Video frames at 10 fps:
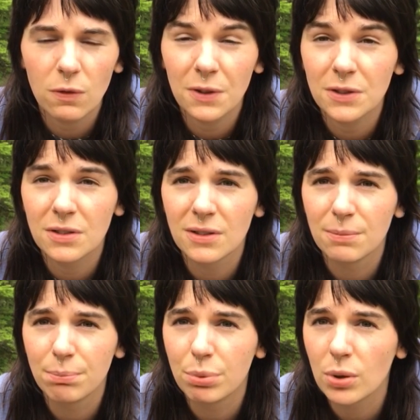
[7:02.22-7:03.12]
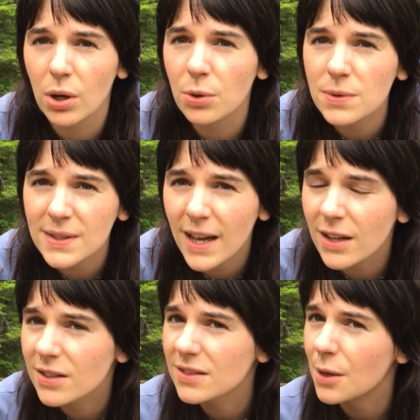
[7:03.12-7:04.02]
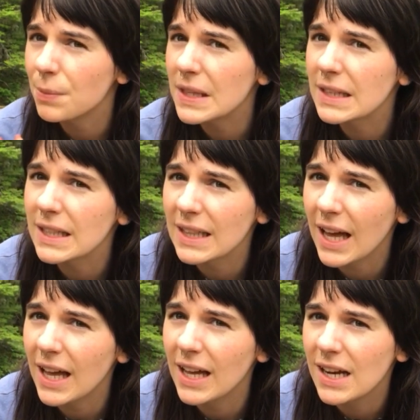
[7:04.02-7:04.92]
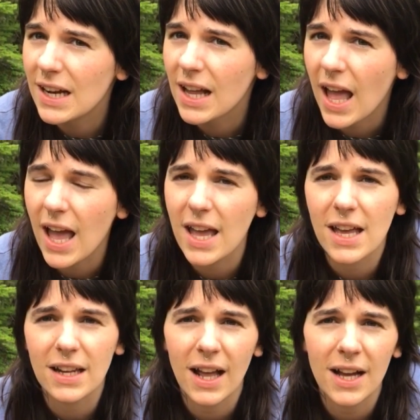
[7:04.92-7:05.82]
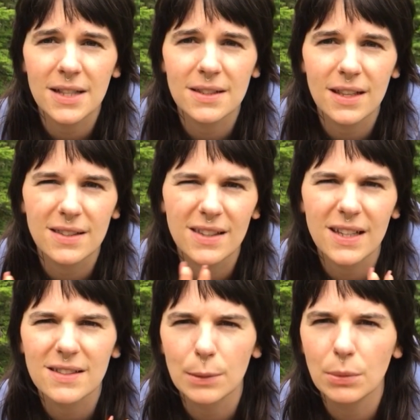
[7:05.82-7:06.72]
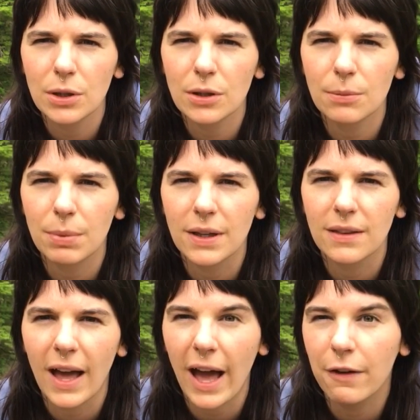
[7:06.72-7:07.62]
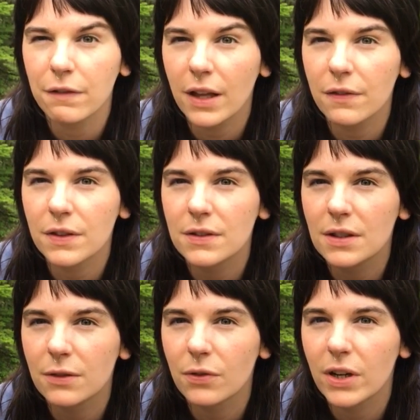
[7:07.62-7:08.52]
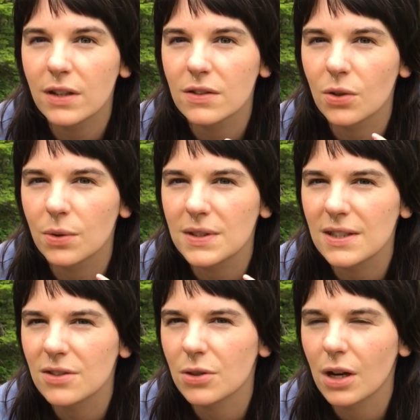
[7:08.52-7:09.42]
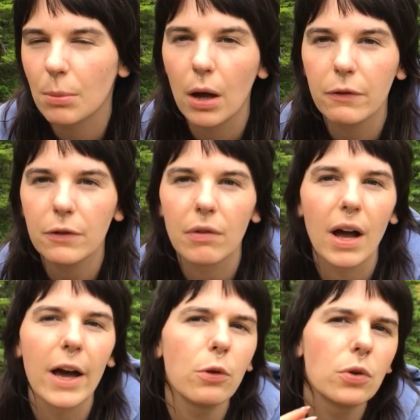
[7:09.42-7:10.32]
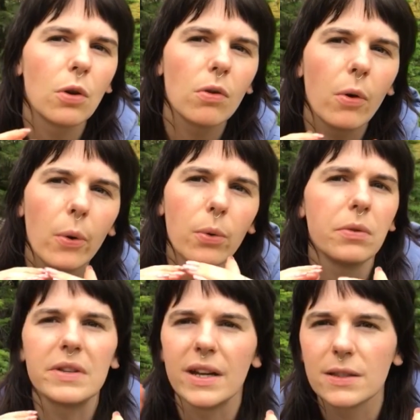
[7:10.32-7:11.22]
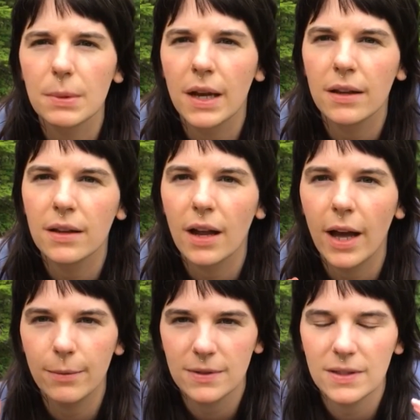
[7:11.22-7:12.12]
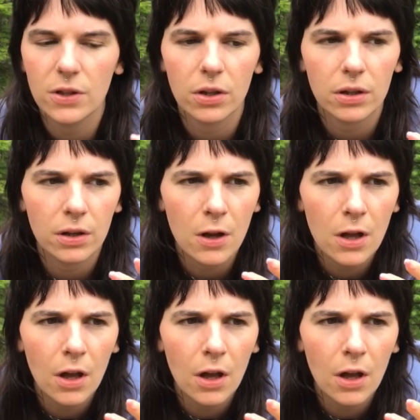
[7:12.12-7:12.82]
over to Prozac, something like that, and it's like similar, but the half-life is different, so it's easier to come off of. I don't know the whole science behind it. I see her